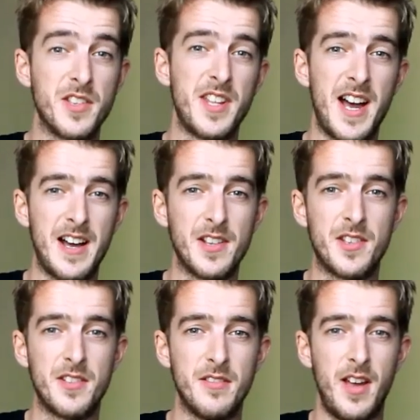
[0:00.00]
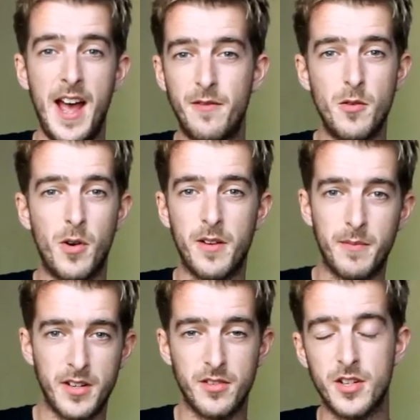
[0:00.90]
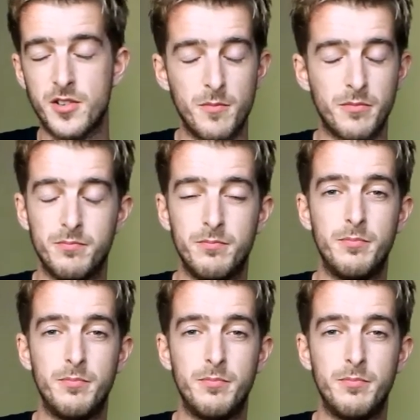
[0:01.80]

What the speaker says: starts every one of the drum